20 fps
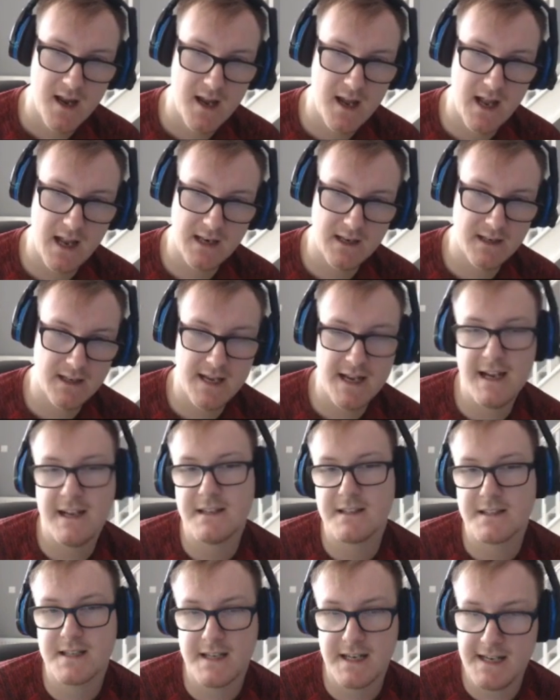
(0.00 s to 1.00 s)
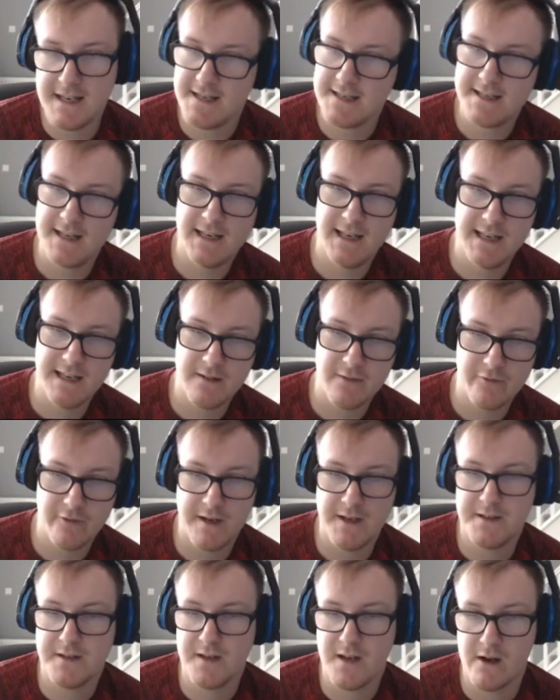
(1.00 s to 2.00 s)
an easy link for you
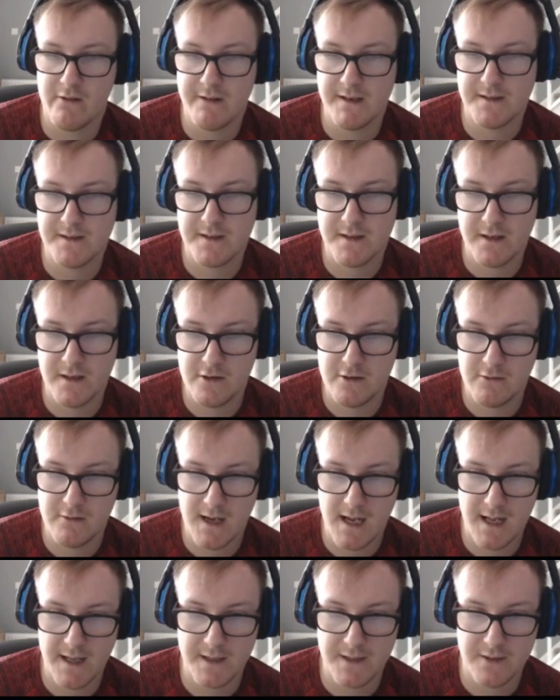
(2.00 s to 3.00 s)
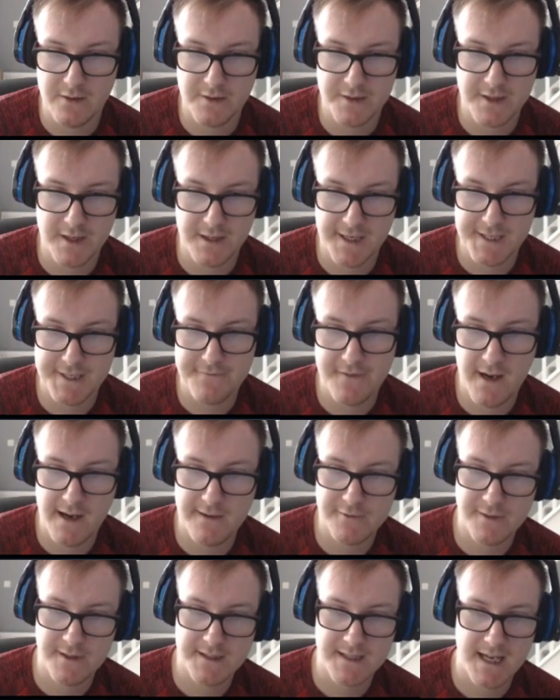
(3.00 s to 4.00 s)
to go into, and also gains
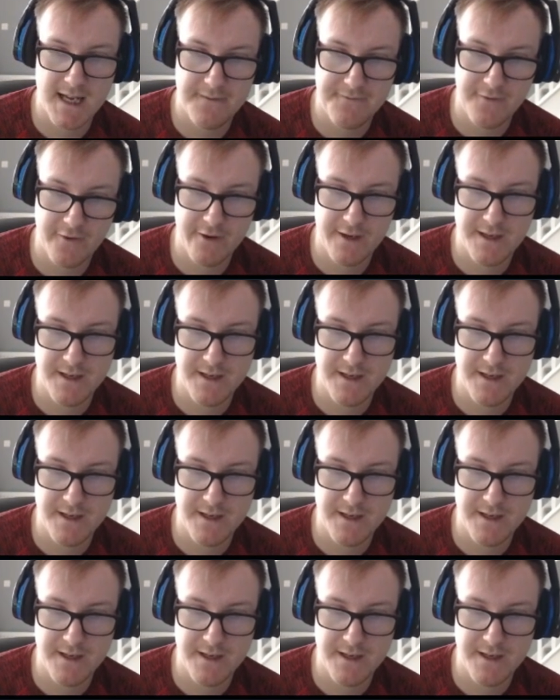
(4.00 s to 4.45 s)
500 attack for each